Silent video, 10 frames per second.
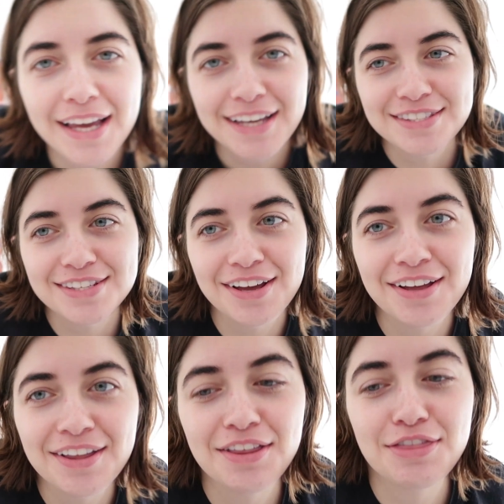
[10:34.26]
I
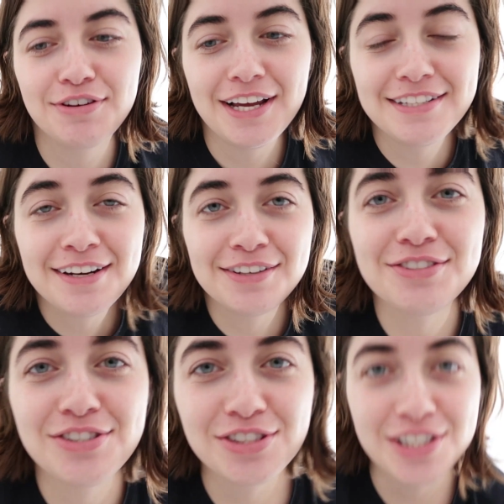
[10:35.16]
saw Three
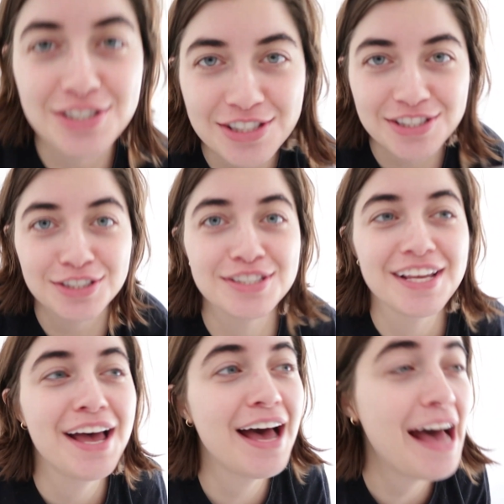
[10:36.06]
Identical Strangers,
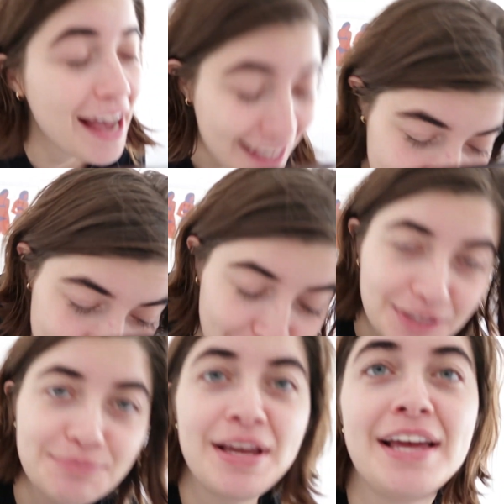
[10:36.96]
highly
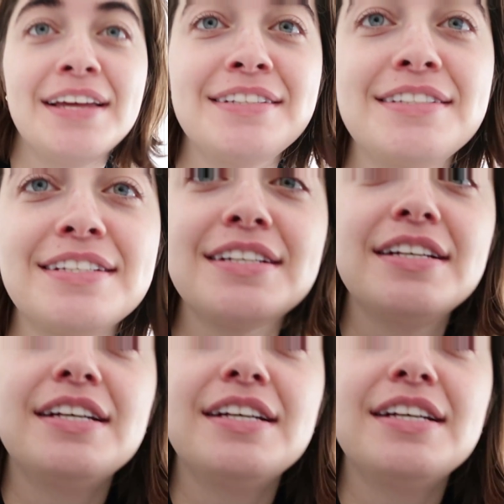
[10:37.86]
recommend.